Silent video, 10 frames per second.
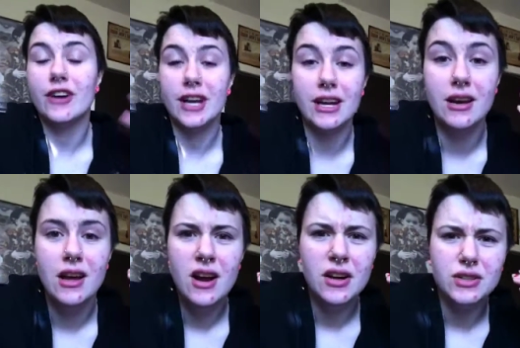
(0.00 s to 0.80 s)
fucking
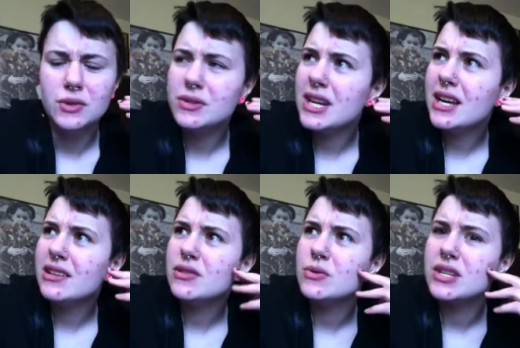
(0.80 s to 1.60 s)
Tuesday.
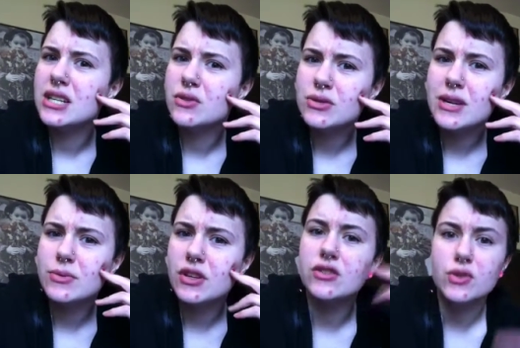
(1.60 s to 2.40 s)
Tuesday. Tuesday
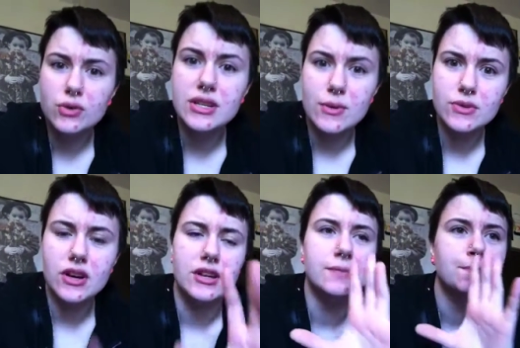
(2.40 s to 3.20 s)
was good. Tuesday was
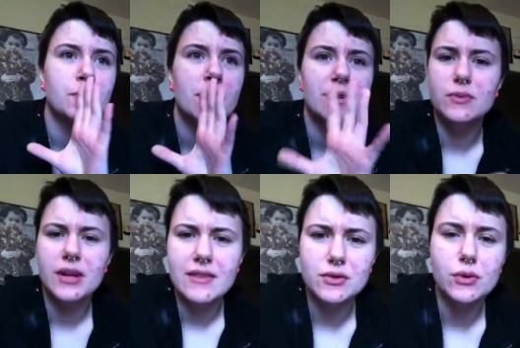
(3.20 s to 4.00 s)
good because we
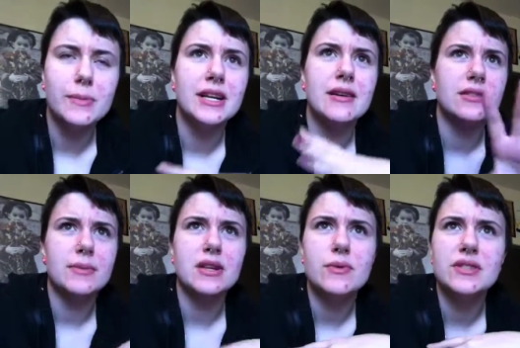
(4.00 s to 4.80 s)
didn't have school Monday because
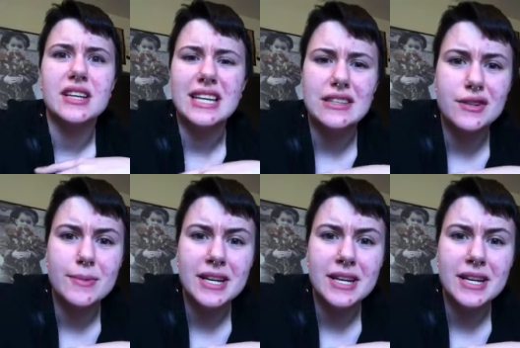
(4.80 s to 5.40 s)
Monday was like Easter